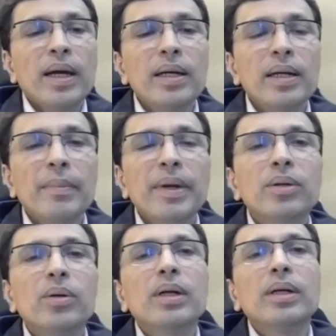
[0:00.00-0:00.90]
can't
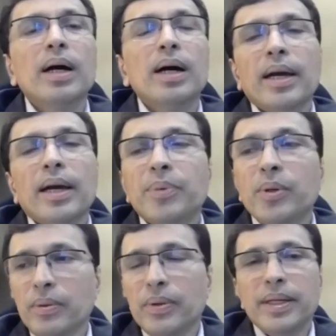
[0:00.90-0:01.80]
comment on our
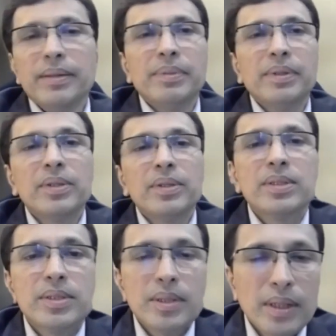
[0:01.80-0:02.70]
IPO, right?
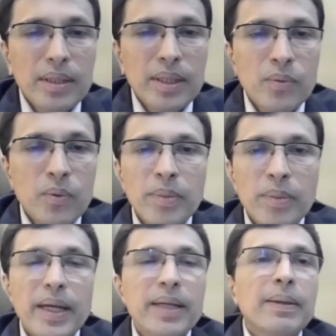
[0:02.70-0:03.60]
Because that won't be
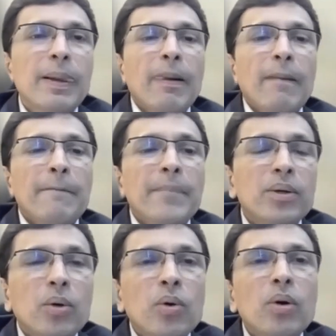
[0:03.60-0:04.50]
right.
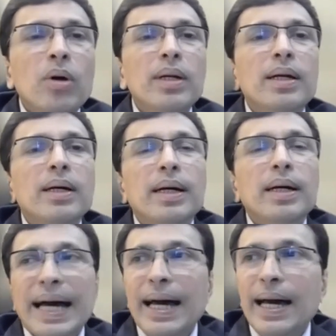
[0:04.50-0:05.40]
But overall,
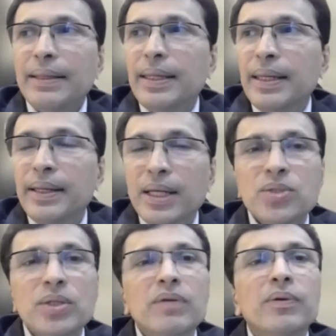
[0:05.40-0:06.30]
at the
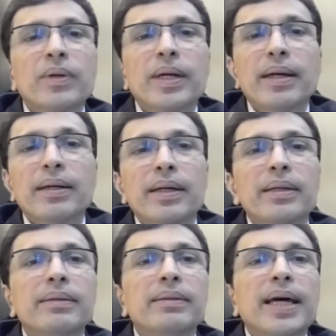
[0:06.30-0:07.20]
industry, if you look at,
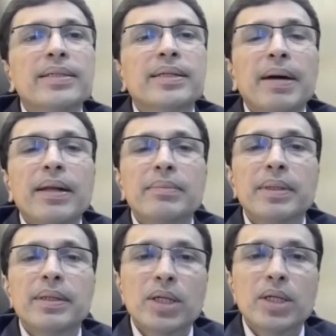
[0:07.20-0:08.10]
right, the asset
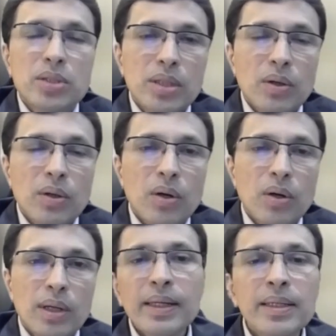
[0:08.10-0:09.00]
management industry
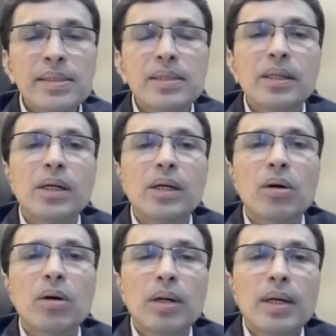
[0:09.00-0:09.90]
is
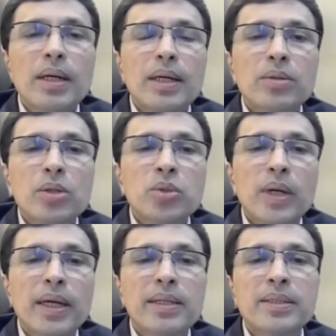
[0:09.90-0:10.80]
also,
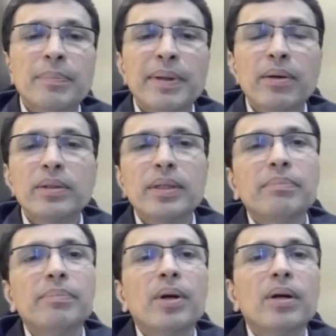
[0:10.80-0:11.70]
again, it's a play on
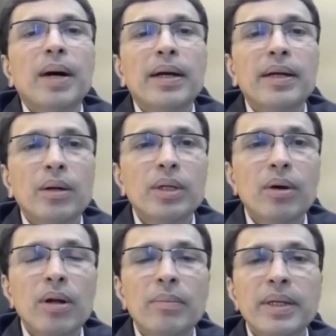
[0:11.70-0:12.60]
the broader market, how the
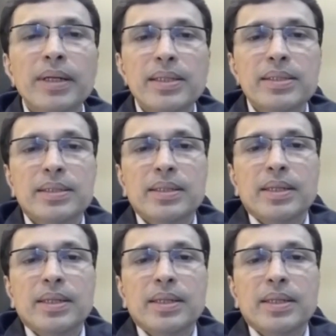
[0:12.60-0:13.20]
economy does.